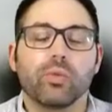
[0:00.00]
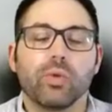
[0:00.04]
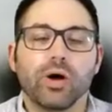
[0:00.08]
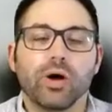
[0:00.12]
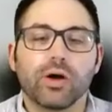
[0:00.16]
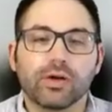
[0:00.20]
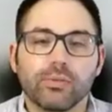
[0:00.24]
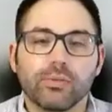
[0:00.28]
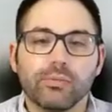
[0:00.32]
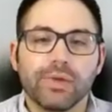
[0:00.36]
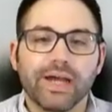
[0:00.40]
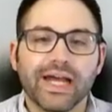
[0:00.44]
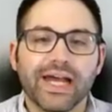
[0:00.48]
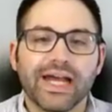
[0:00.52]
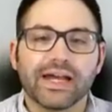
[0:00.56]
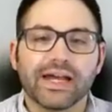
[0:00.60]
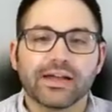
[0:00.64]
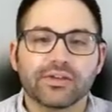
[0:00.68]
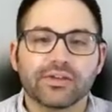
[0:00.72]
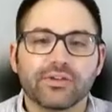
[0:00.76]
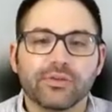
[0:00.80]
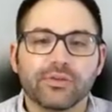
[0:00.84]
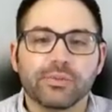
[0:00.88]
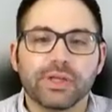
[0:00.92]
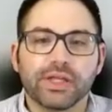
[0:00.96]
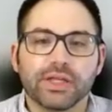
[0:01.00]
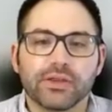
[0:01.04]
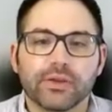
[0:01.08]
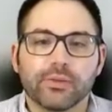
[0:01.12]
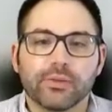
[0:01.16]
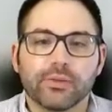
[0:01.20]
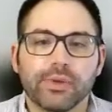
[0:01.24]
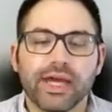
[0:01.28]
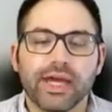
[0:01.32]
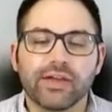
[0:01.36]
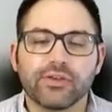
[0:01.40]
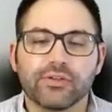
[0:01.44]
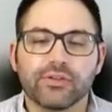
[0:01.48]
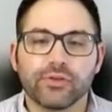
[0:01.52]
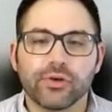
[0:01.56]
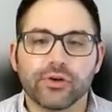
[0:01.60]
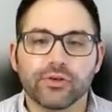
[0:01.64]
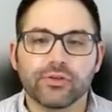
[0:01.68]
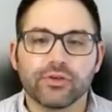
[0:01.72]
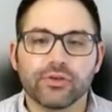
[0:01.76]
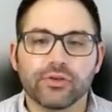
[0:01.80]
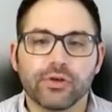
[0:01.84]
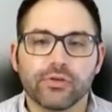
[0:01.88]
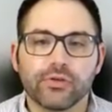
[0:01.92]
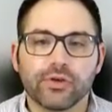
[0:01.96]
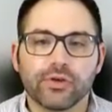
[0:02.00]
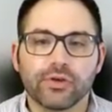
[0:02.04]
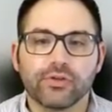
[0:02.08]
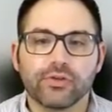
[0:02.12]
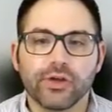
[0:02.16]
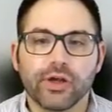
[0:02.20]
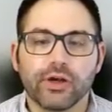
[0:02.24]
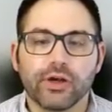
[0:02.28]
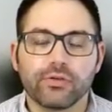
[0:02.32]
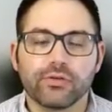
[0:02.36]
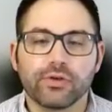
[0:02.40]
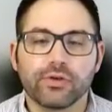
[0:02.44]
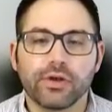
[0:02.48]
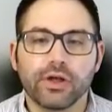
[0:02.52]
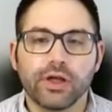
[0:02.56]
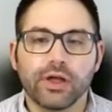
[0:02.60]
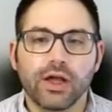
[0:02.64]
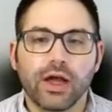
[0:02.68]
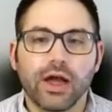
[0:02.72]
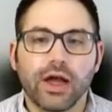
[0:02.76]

Welcome back to Being the Best Version of Yourself.